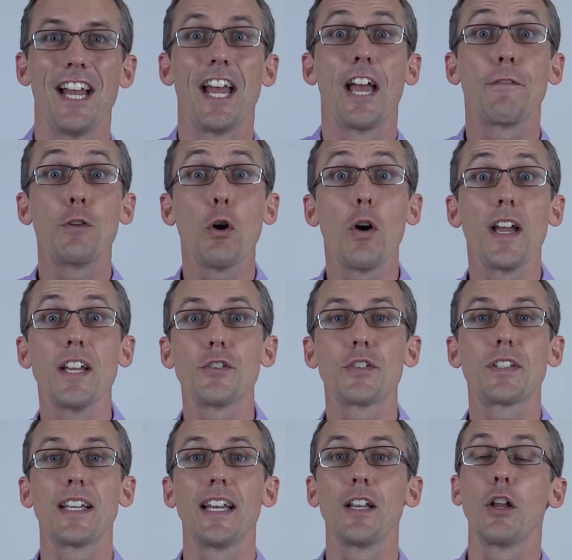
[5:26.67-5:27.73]
If you're
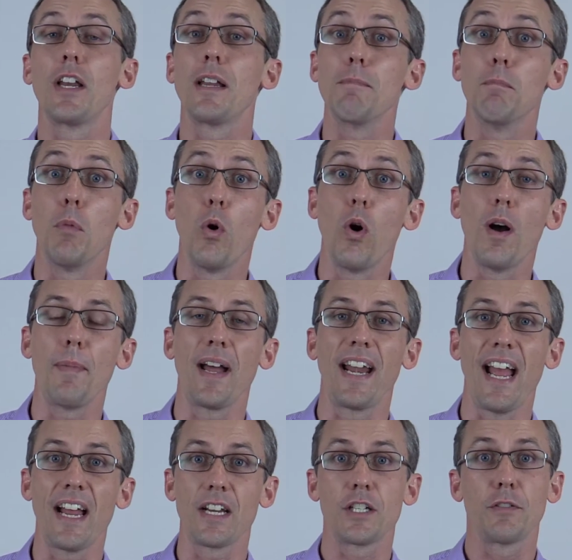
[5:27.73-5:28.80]
interested in learning more about
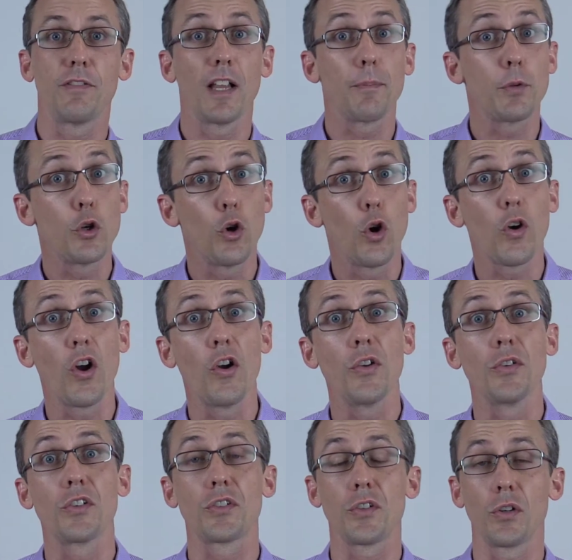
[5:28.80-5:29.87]
how to develop your
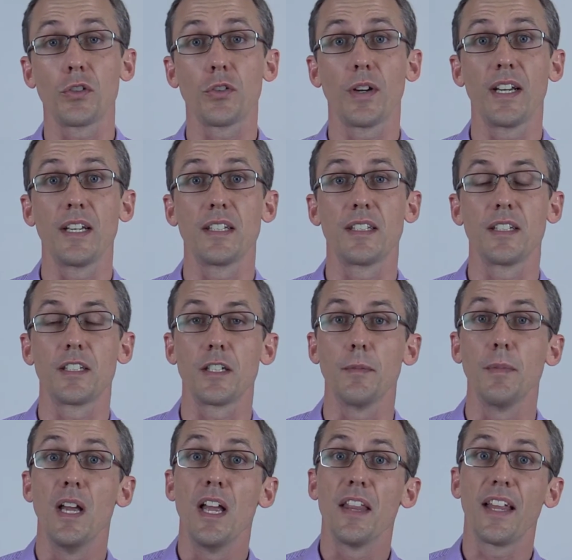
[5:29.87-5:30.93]
own stock trading
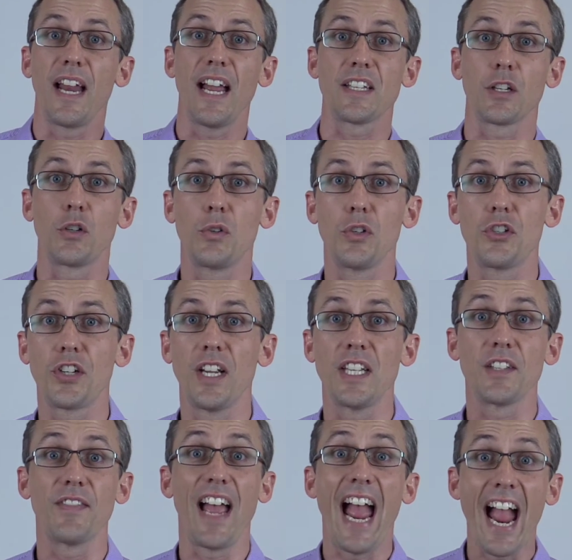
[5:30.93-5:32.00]
system that has a good chance
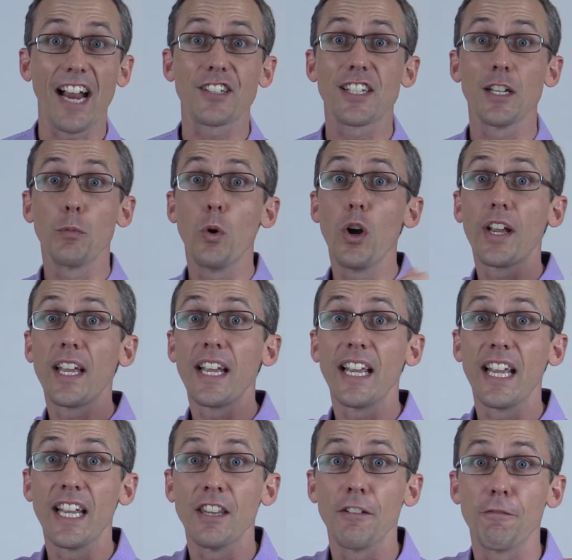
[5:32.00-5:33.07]
of actually working
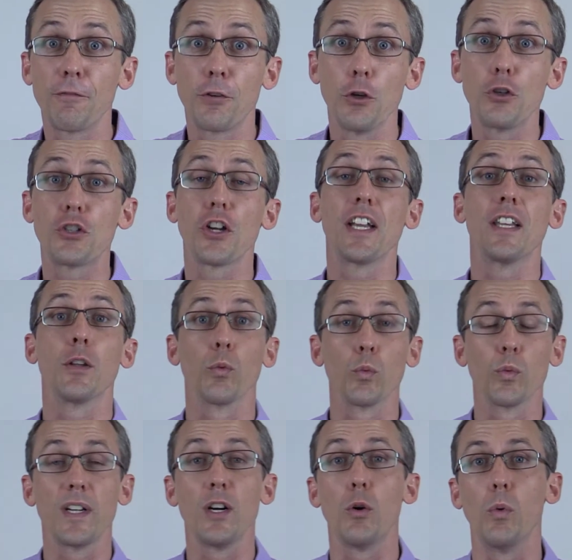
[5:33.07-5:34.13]
in the future in the
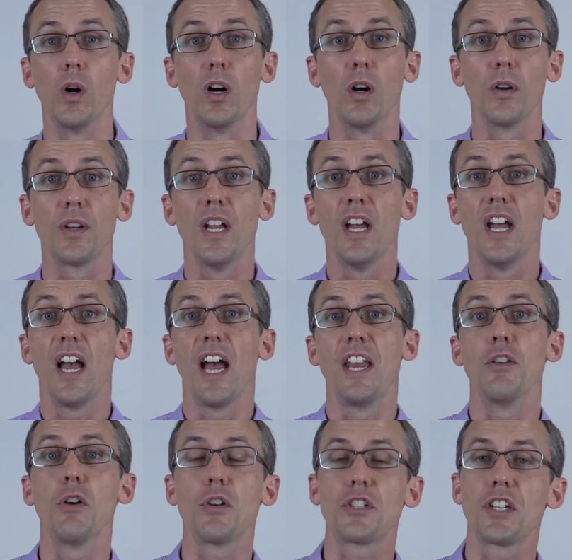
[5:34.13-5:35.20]
real world and
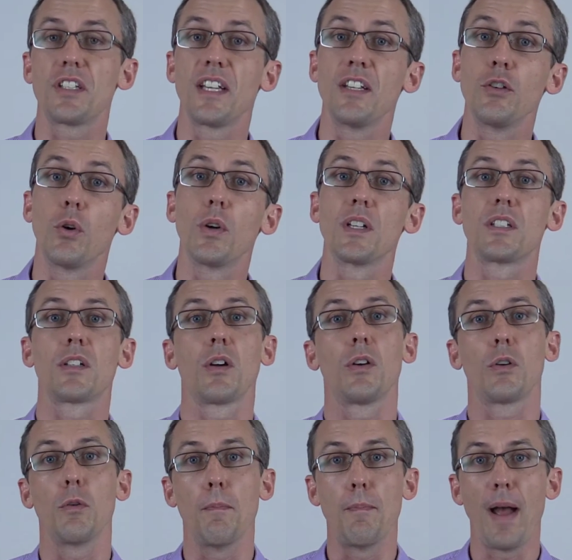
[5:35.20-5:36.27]
not just in your
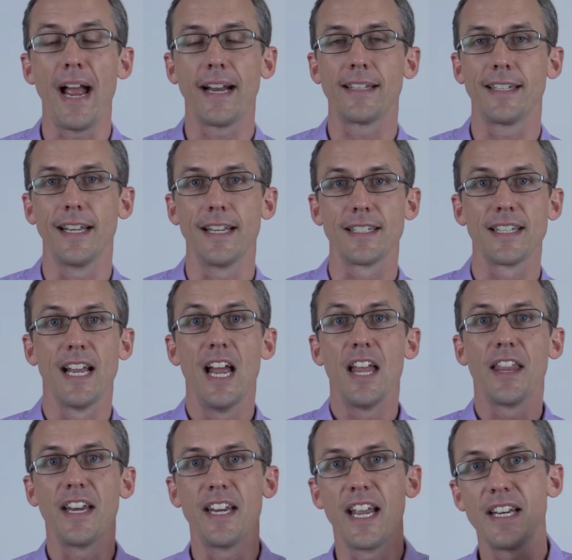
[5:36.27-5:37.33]
historical backtest,
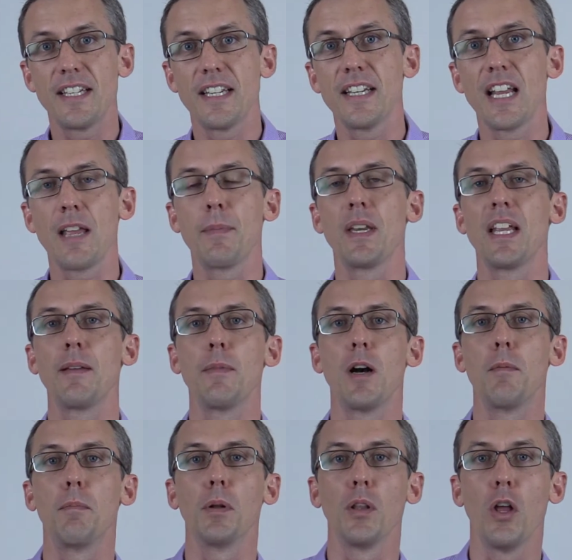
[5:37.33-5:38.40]
then enter your name and
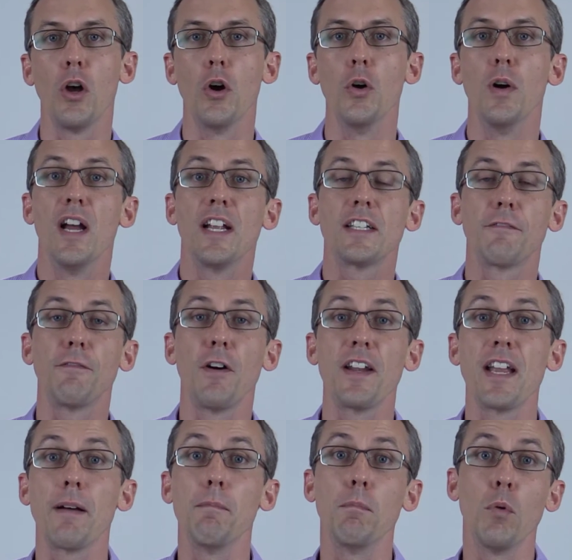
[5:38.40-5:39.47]
email below to find
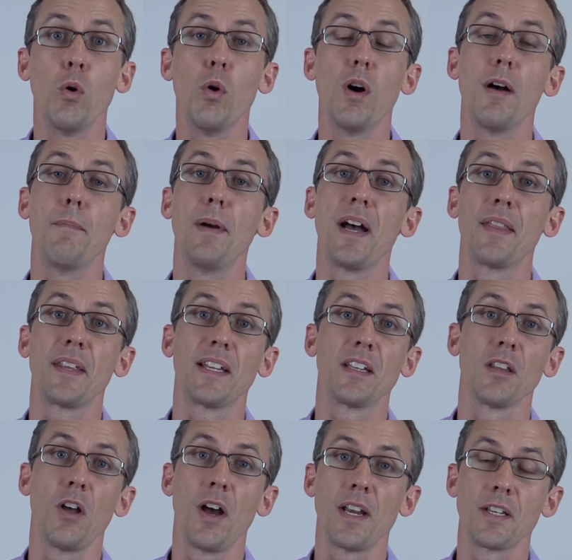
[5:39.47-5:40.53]
out more about the
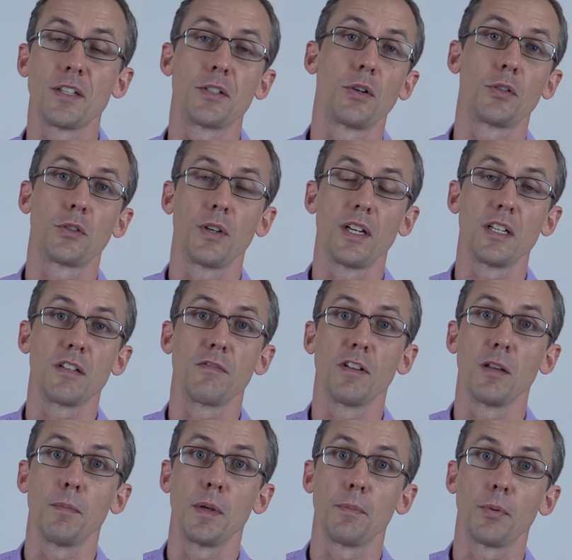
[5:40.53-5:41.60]
Enlightened Stock Trader
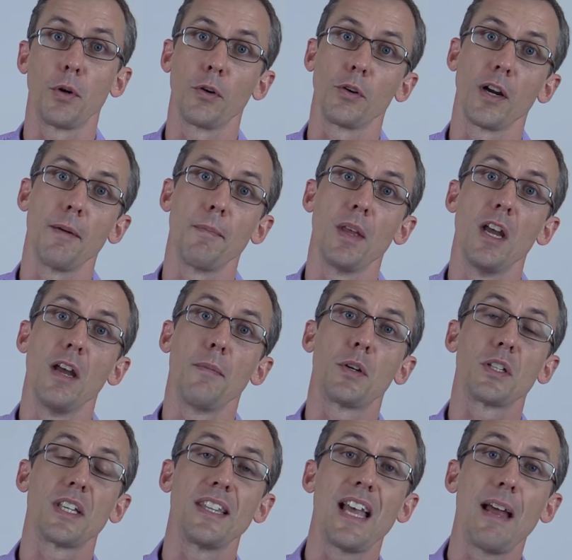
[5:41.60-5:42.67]
Development Program.
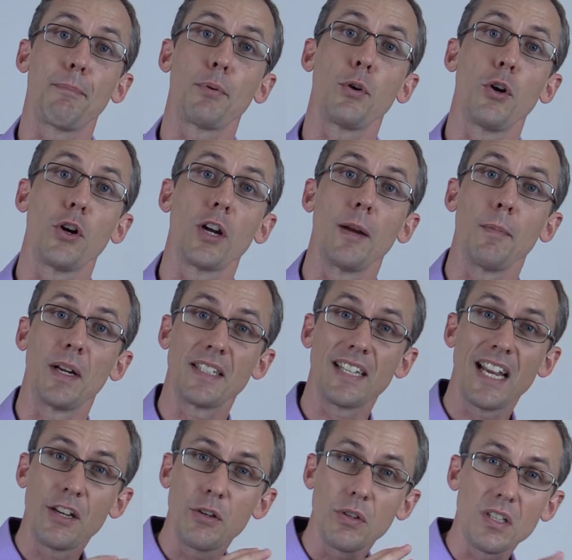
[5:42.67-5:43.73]
Because in that program, I
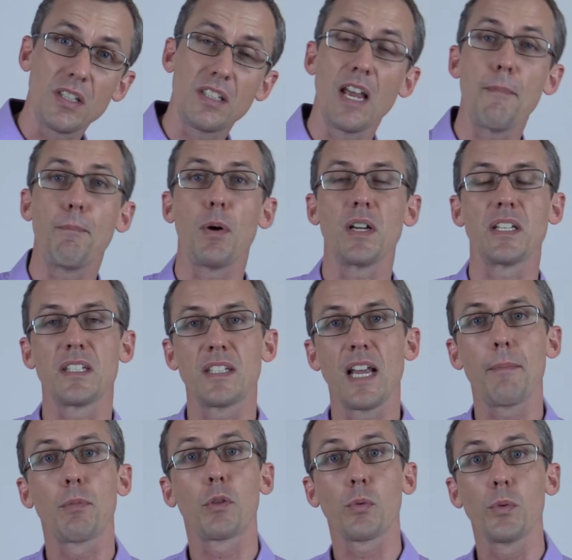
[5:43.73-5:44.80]
take you step by
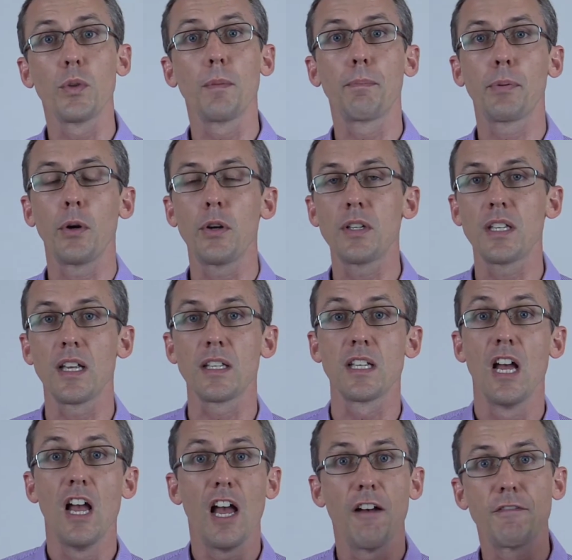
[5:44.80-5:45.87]
step through the process
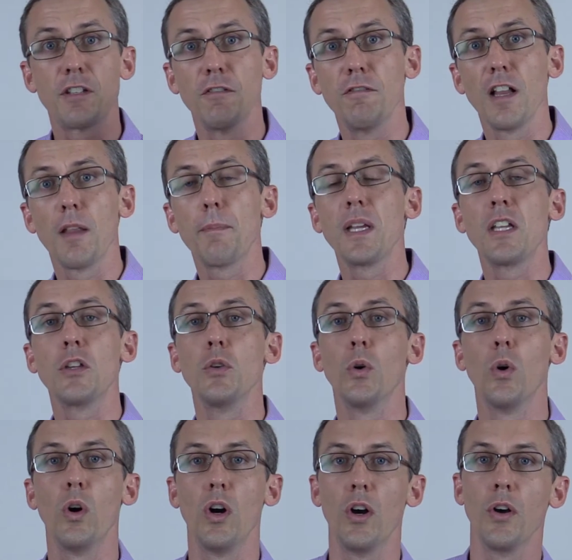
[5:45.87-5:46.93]
of developing
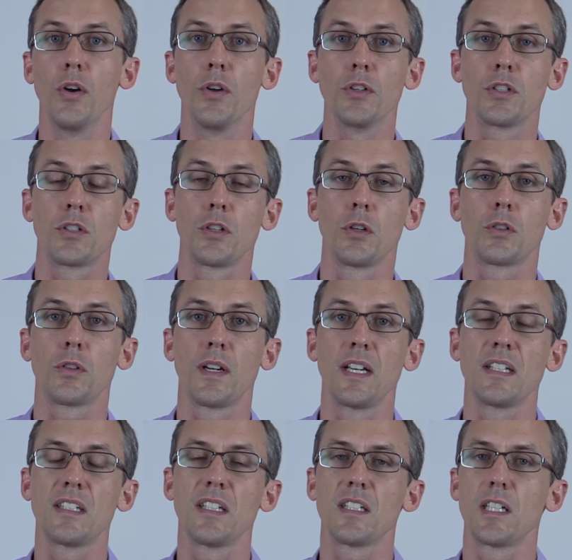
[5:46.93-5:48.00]
your own stock trading
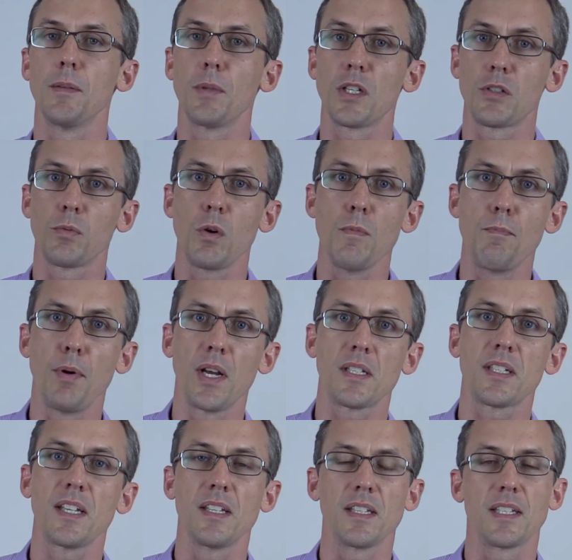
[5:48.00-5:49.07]
system that's
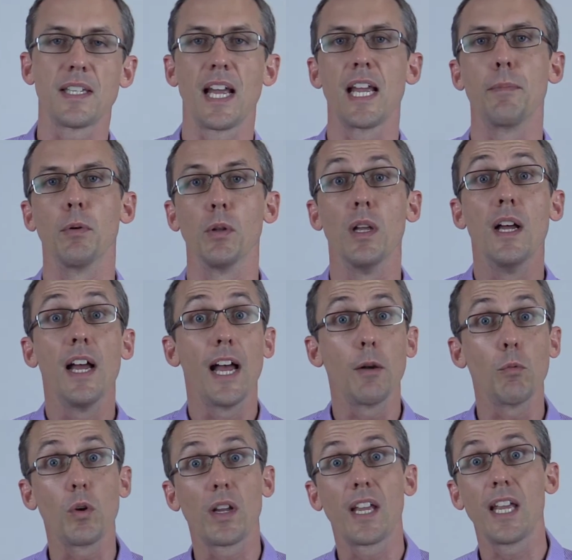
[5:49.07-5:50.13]
robust and stable and
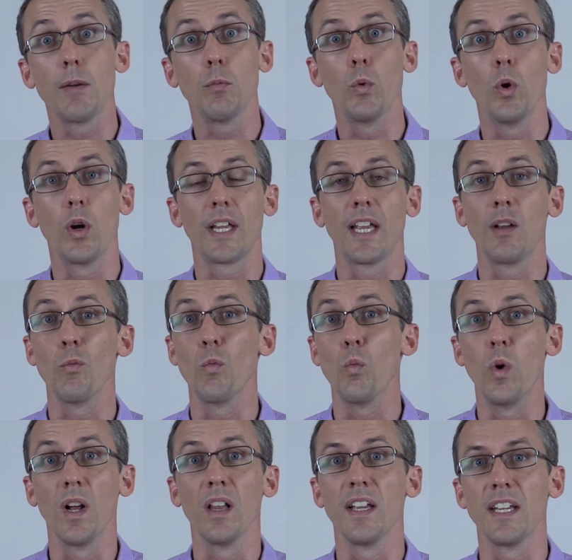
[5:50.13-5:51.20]
will keep working
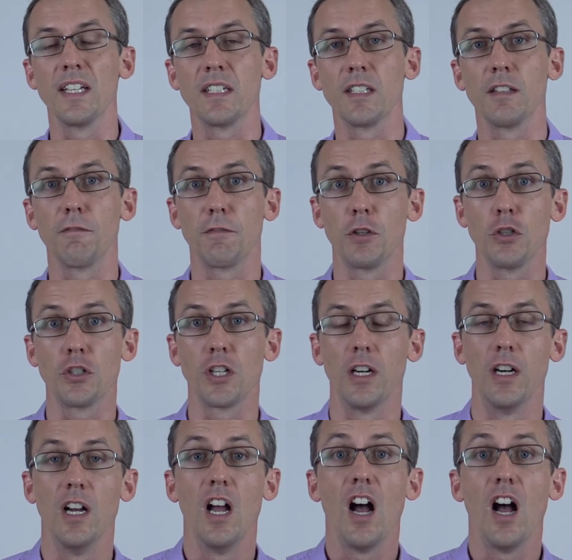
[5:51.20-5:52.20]
well into the future.